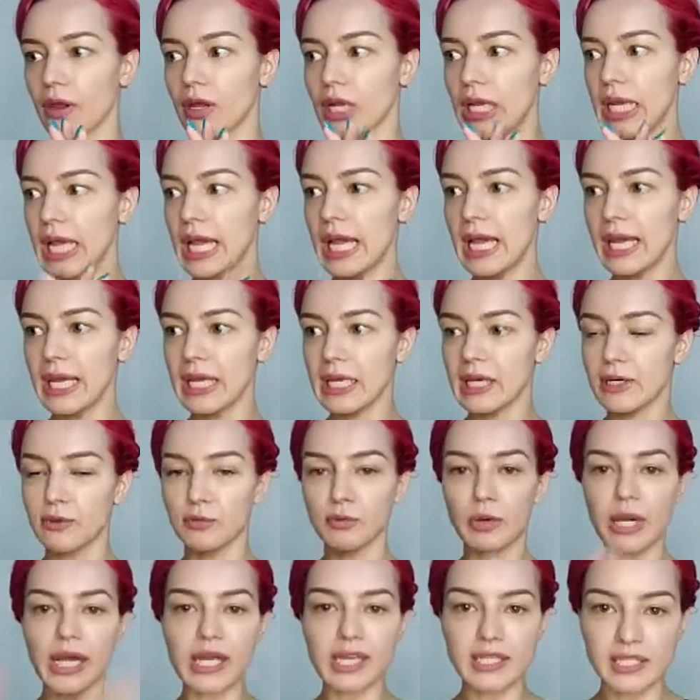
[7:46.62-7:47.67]
like
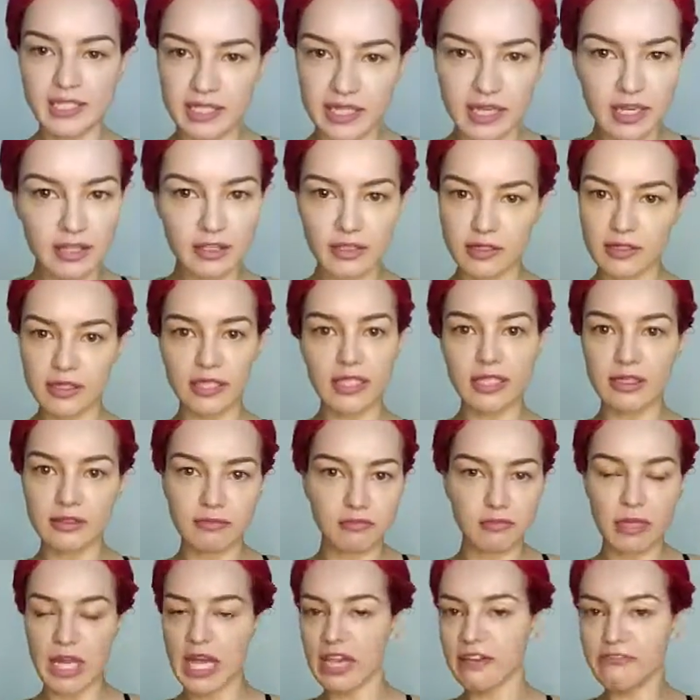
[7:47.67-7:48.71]
wasted in
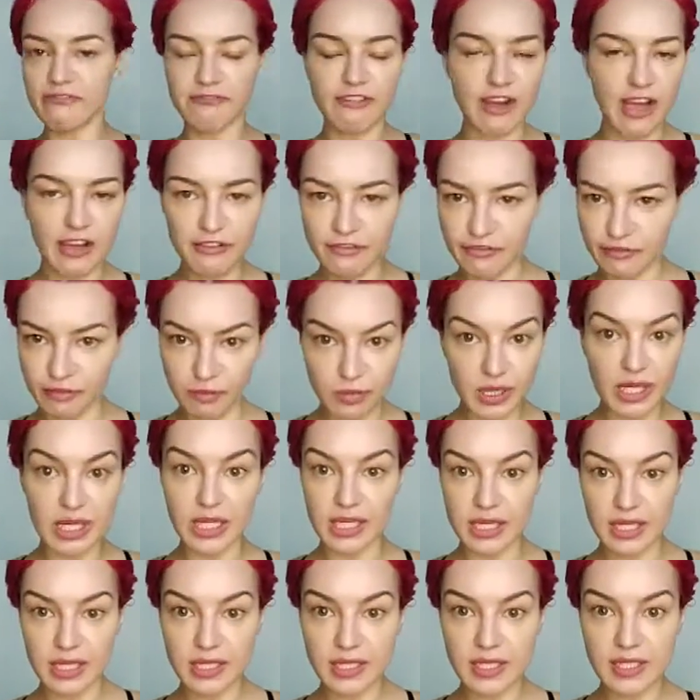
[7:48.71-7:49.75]
like 5
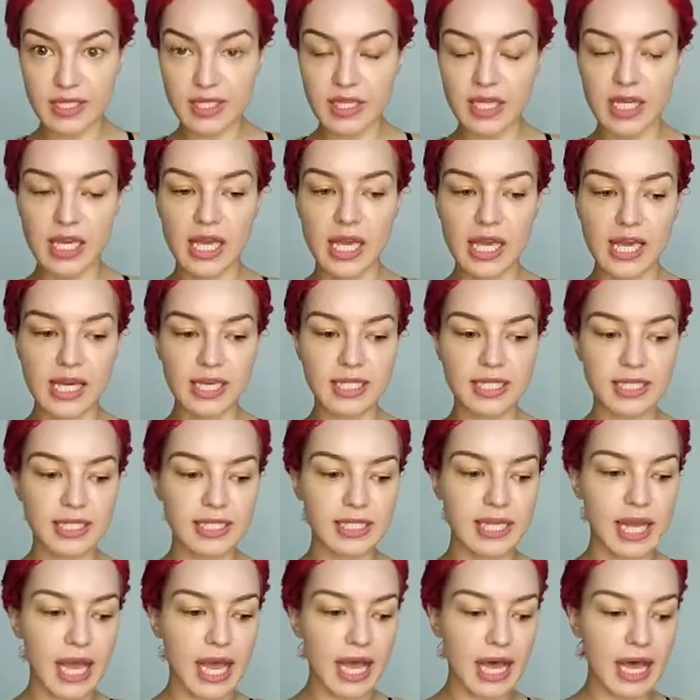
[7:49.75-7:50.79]
minutes is
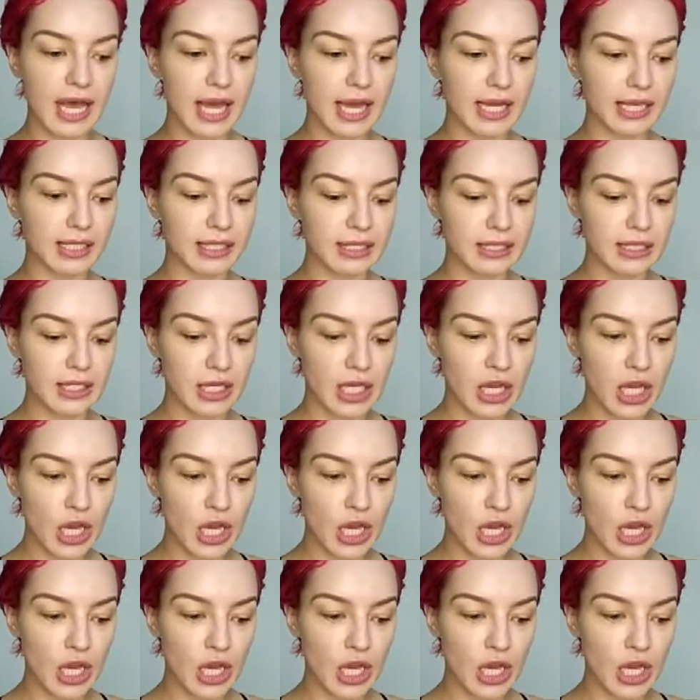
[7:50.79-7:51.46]
that